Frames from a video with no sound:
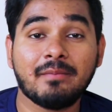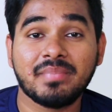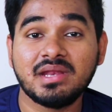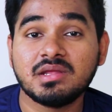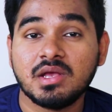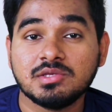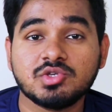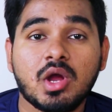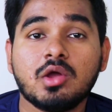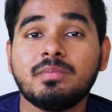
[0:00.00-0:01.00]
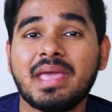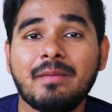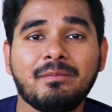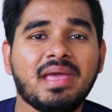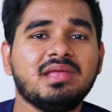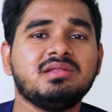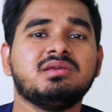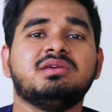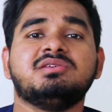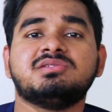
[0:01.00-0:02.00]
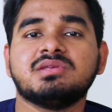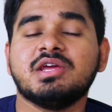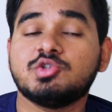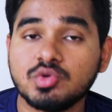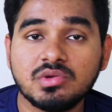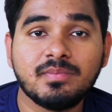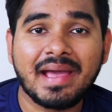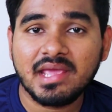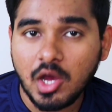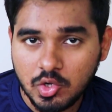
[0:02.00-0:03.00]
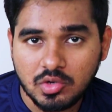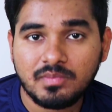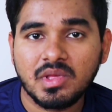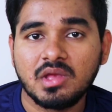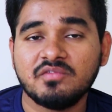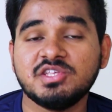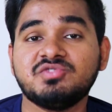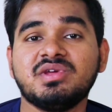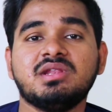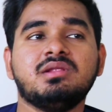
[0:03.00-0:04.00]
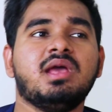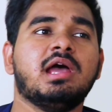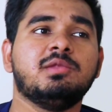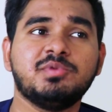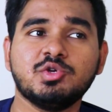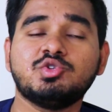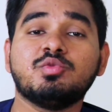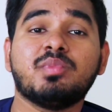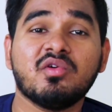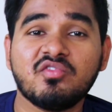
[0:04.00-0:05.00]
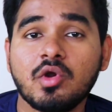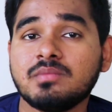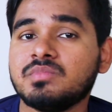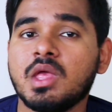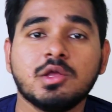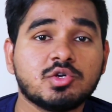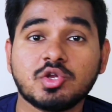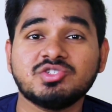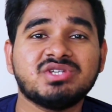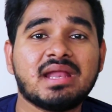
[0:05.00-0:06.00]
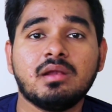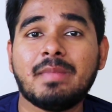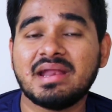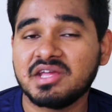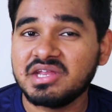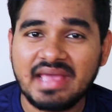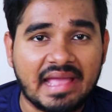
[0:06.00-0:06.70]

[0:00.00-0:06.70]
campaign so adobe campaign is a tool by adobe which will help you to perform cross-channel marketing